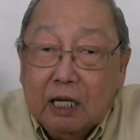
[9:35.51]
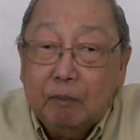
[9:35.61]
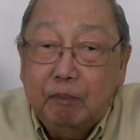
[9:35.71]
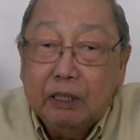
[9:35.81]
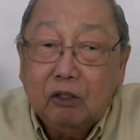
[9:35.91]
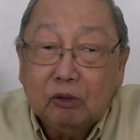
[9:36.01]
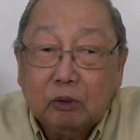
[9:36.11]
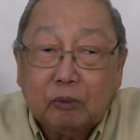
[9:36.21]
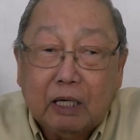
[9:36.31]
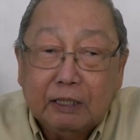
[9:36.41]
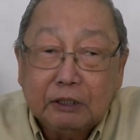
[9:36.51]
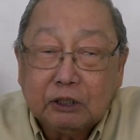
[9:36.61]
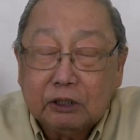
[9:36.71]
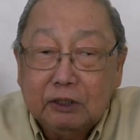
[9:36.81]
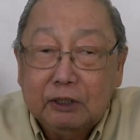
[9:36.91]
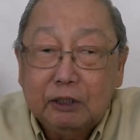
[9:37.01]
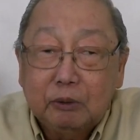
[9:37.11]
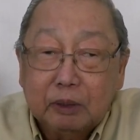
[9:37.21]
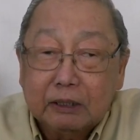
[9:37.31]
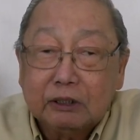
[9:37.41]
have been on the rise in the
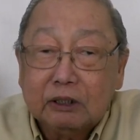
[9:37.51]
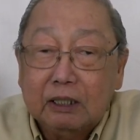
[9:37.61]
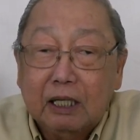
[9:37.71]
U.S.